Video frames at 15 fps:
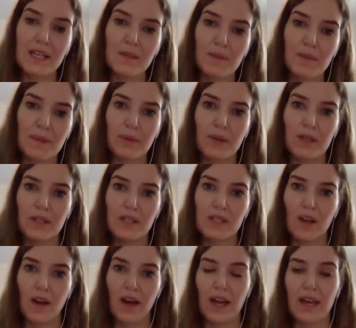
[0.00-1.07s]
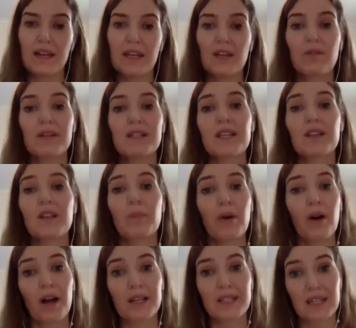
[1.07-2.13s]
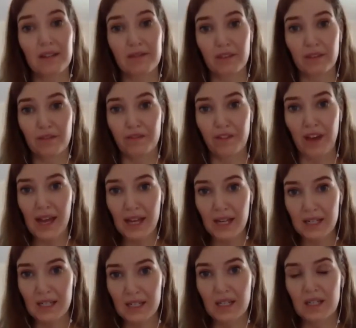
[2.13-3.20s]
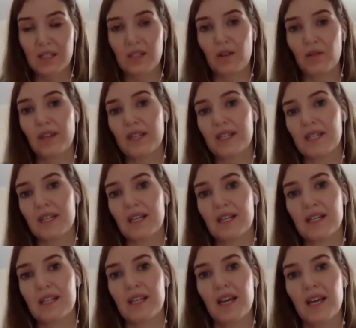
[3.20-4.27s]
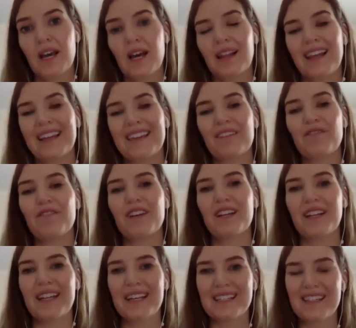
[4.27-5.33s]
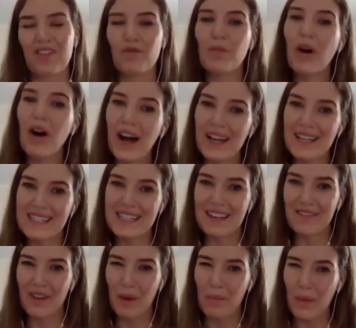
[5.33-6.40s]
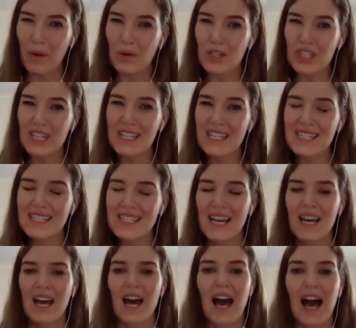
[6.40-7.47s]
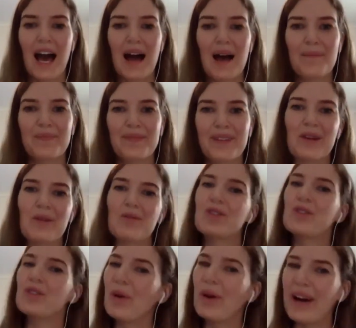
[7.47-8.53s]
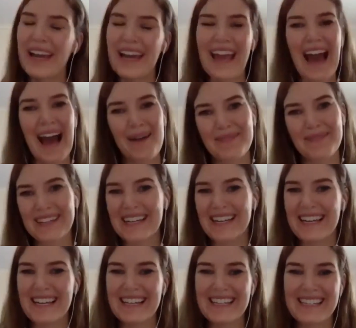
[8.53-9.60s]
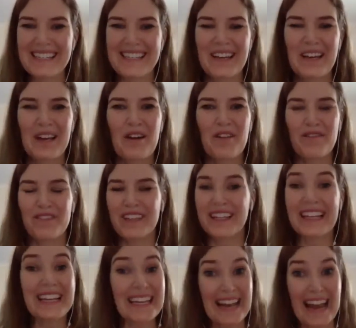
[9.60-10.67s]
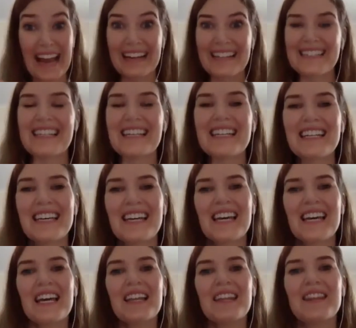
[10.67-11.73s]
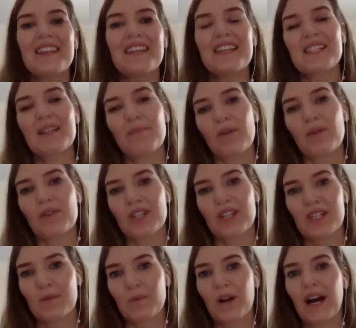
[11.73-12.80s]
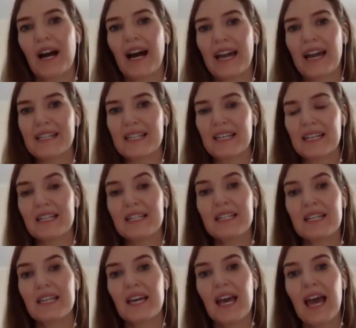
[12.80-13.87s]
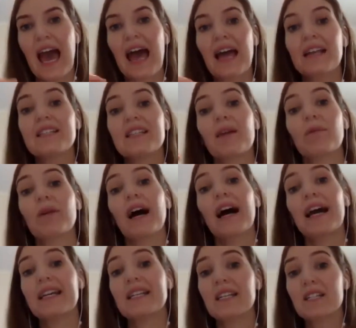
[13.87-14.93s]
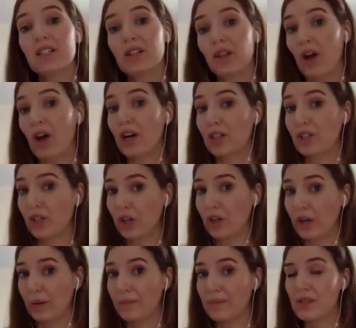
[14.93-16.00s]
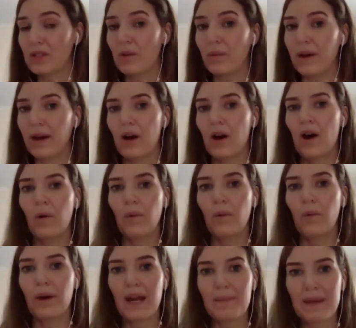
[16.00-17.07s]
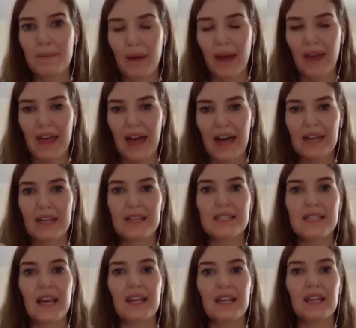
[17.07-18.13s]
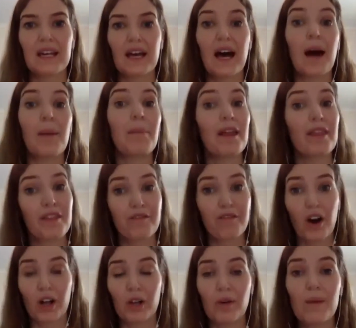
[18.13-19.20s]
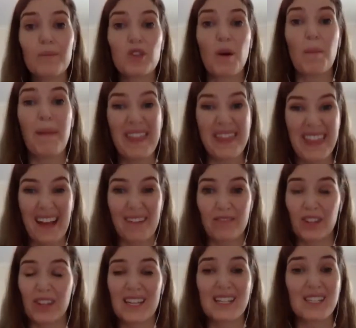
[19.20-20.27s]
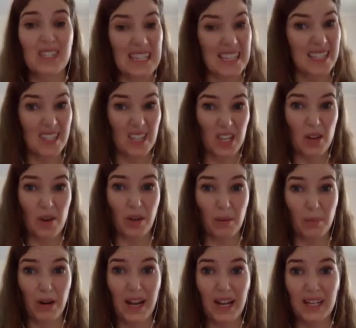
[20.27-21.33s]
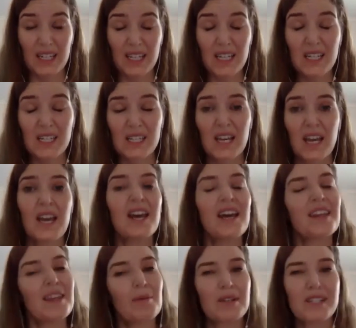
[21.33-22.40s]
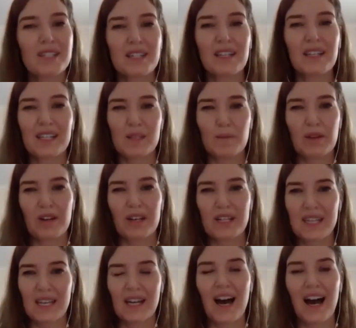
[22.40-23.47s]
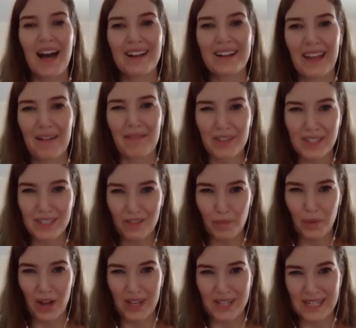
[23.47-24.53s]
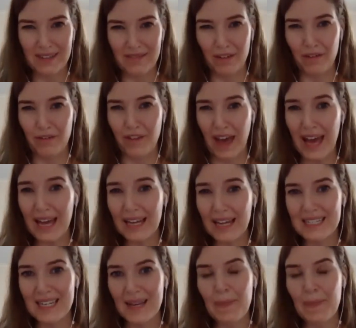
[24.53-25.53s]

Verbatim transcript: people saw an increase in their positive affect. So, this is like the feelings of positive emotions, um, you know, joy, happiness, feeling connected. These emotions were heightened and they were heightened long term. So, what, what I mean by that is that in a, a month follow up, so a month after they'd ceased the yoga practice, they were still experiencing higher levels of positive affect